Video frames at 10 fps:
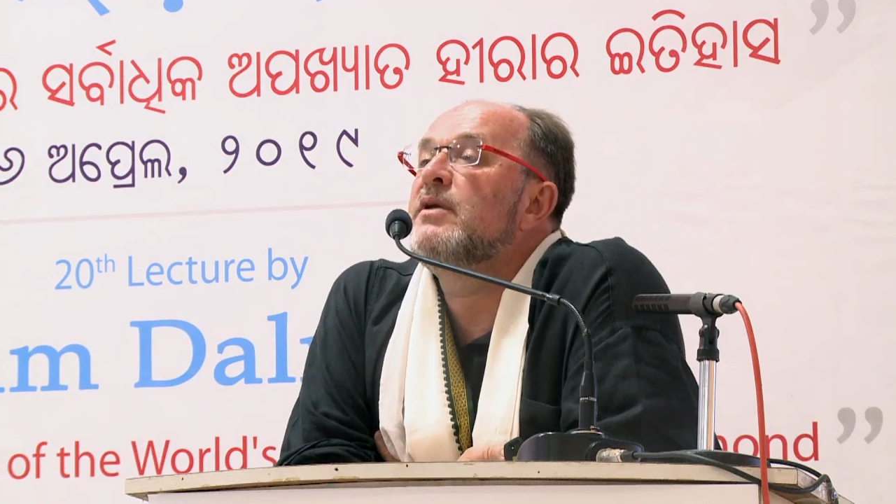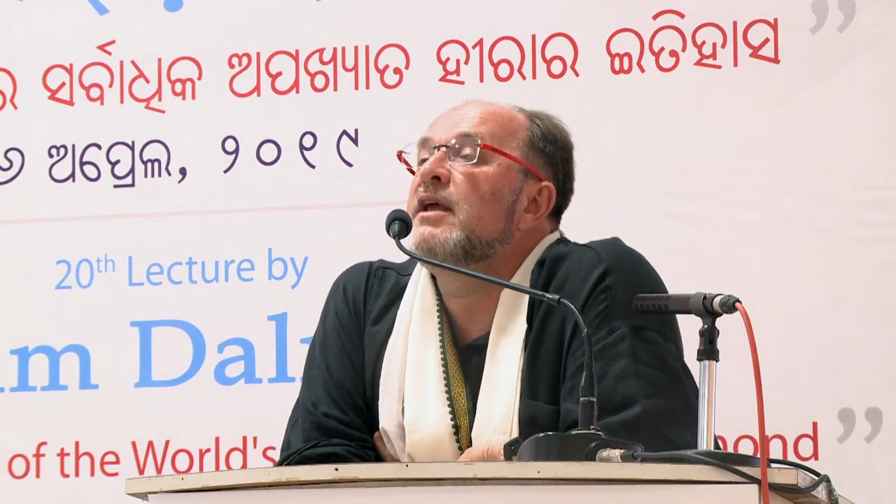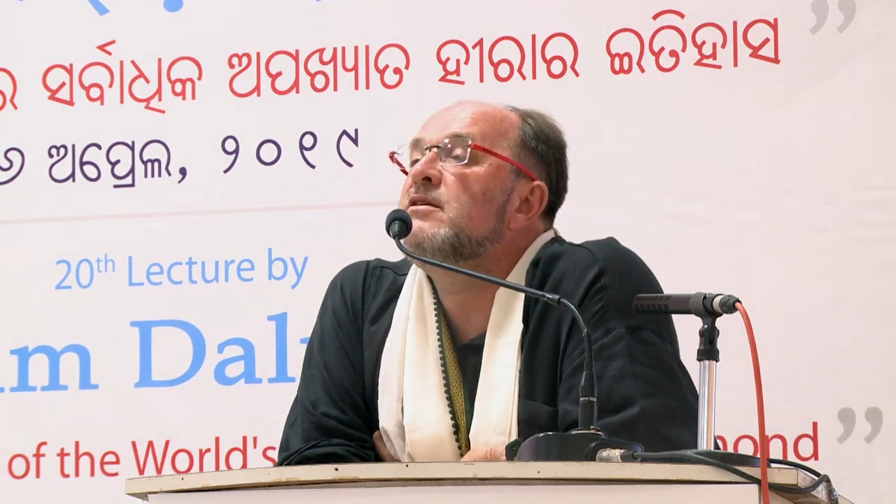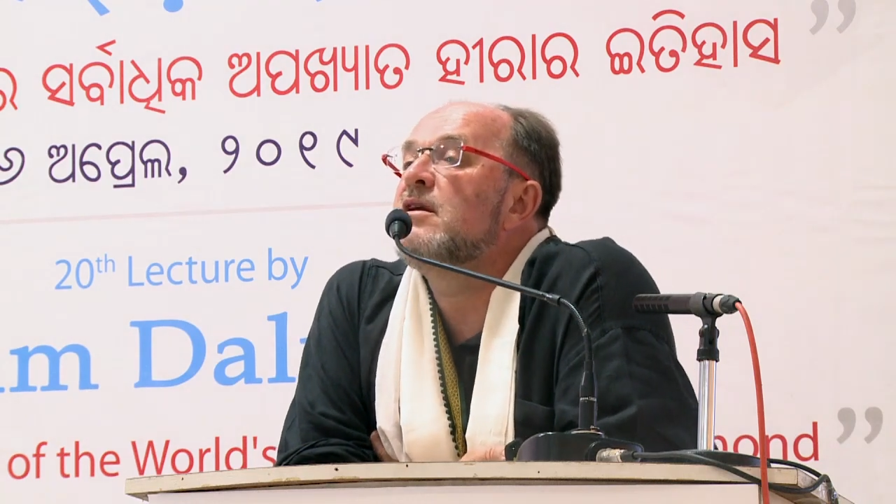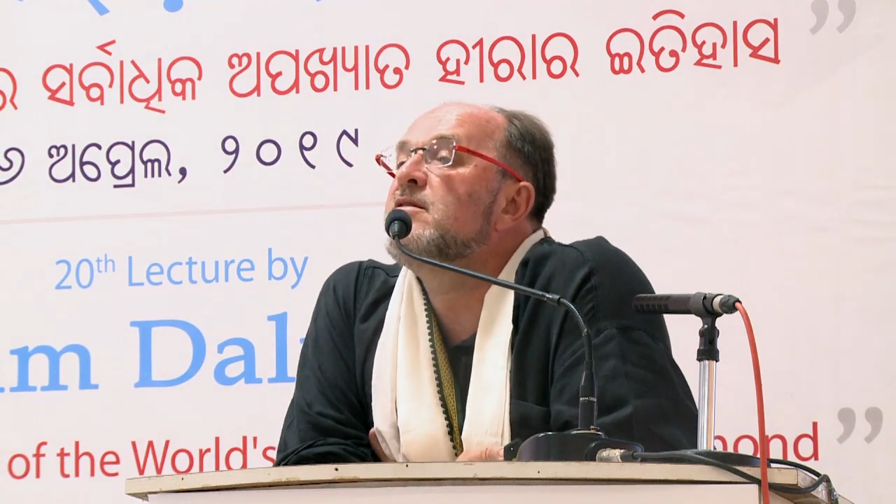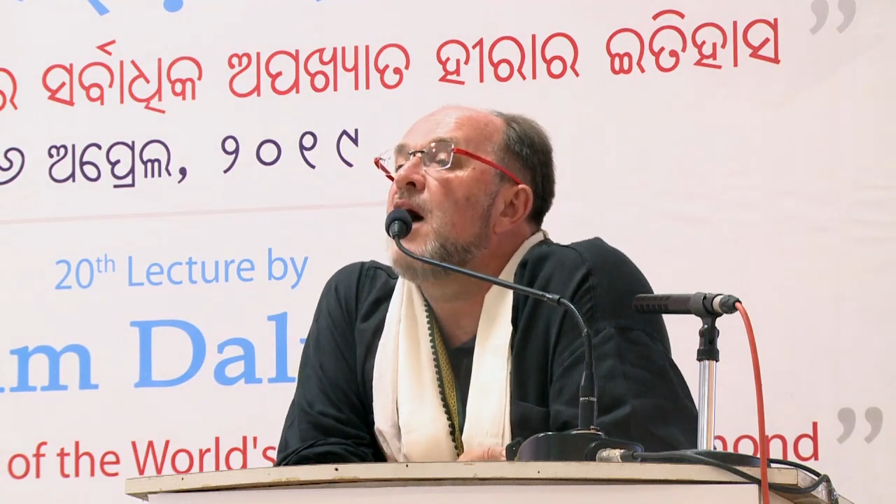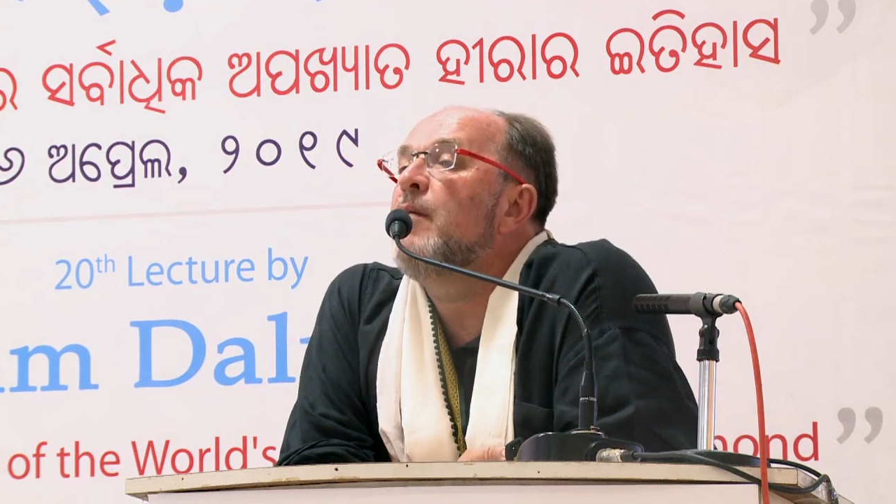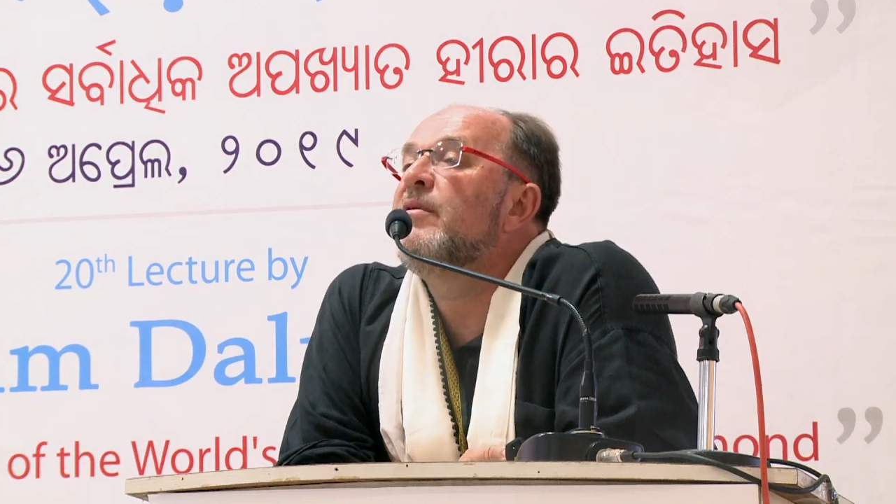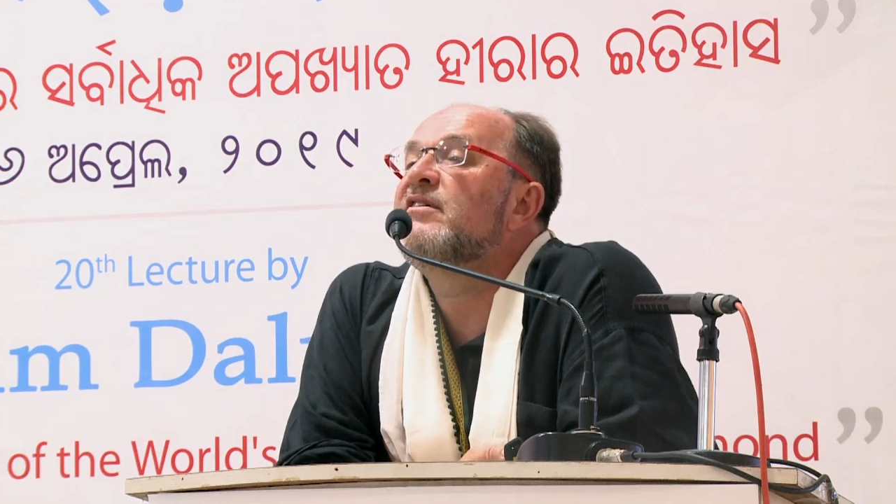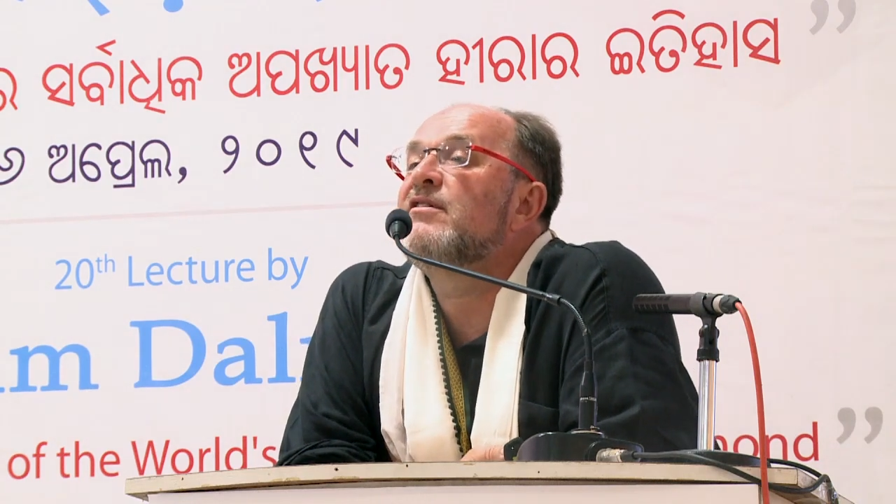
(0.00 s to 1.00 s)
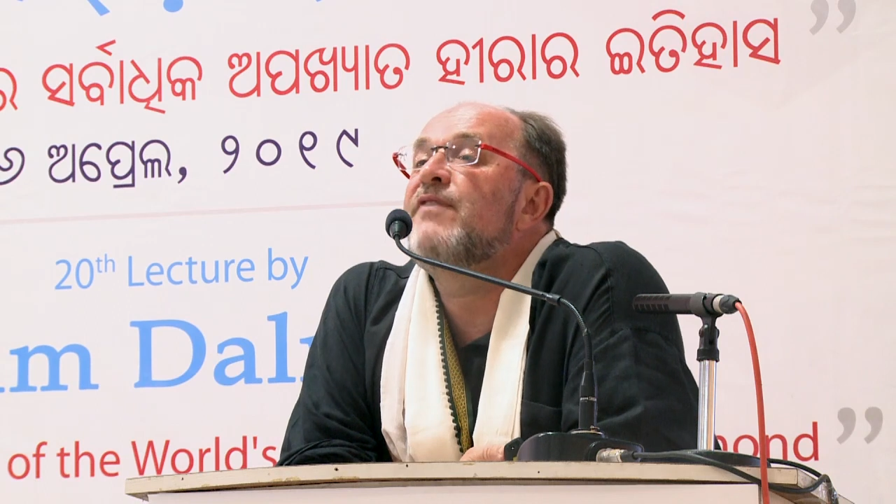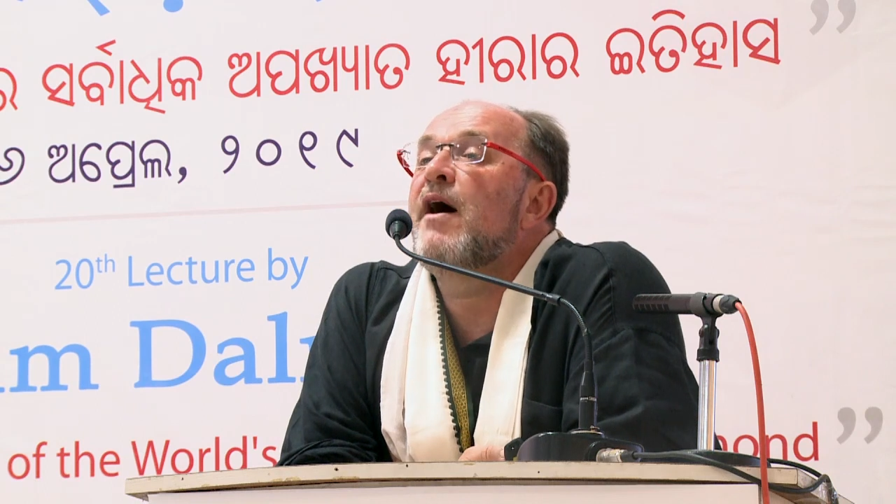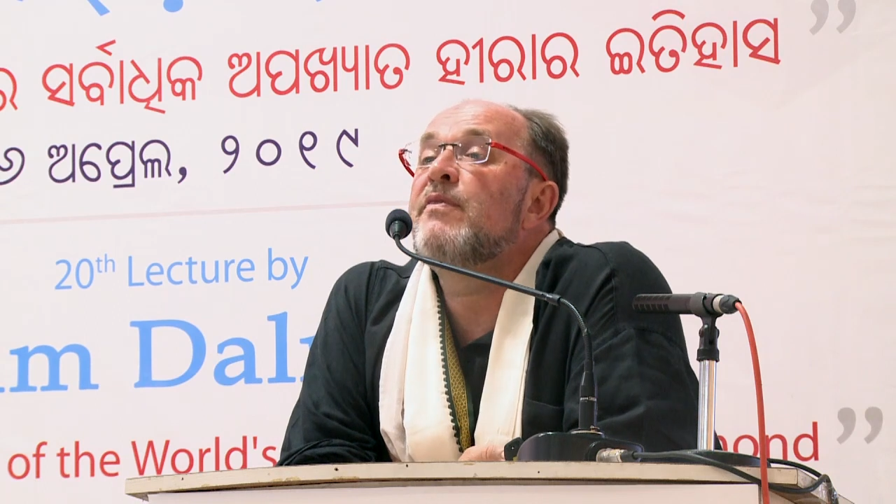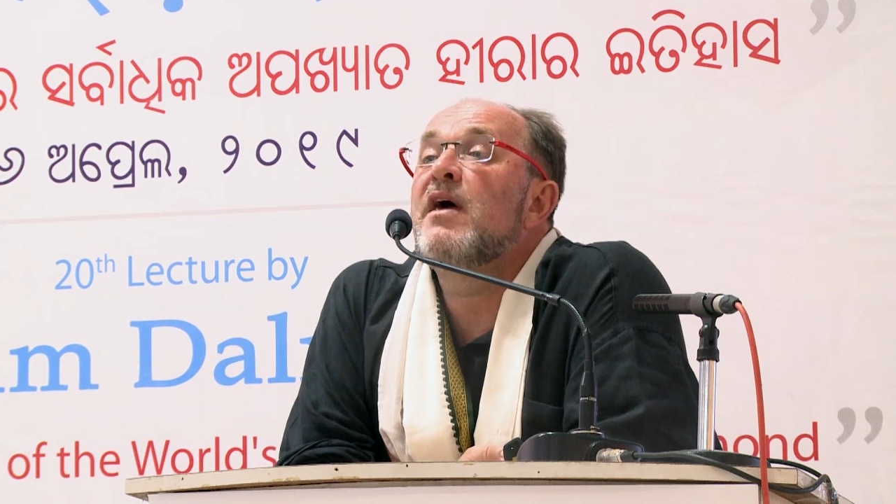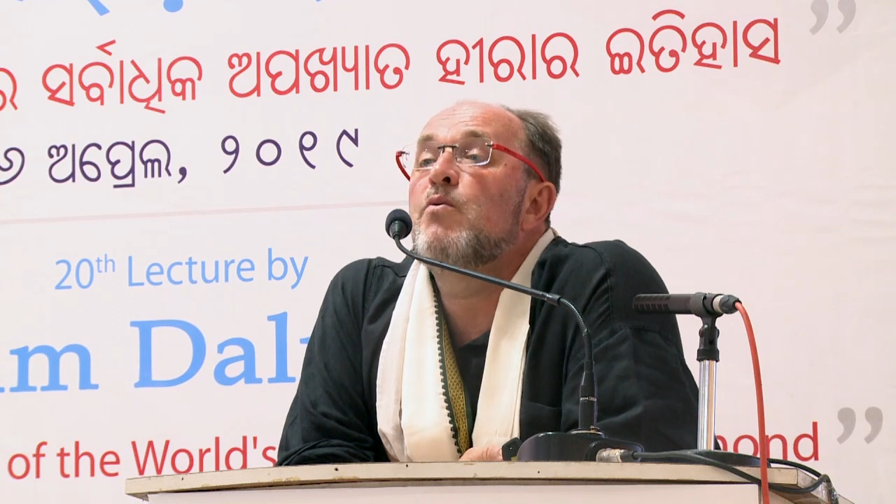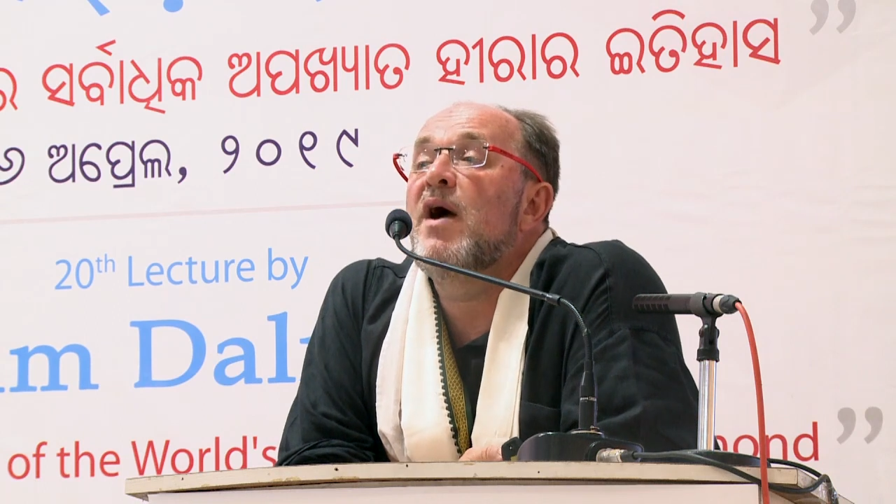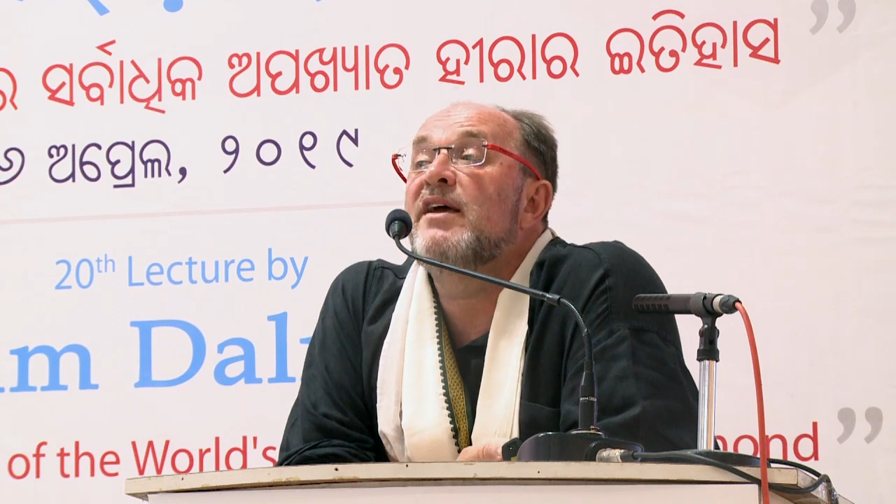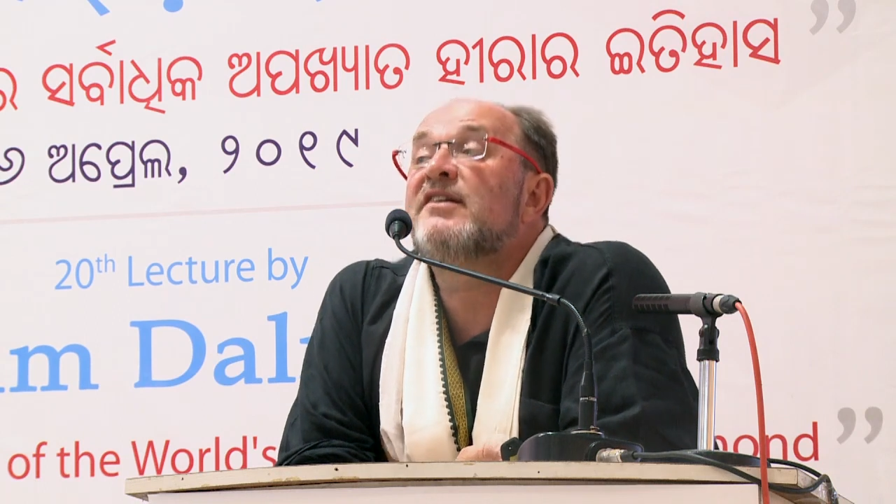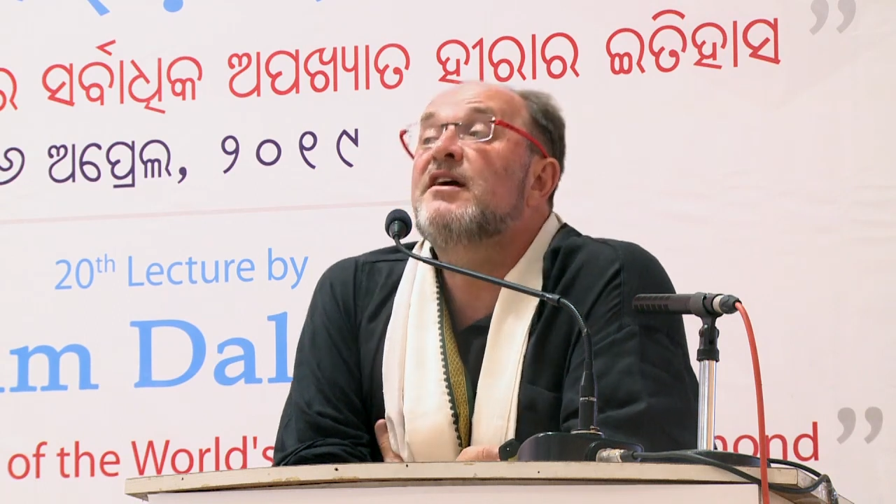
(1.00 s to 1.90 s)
Indian diamonds had found their way as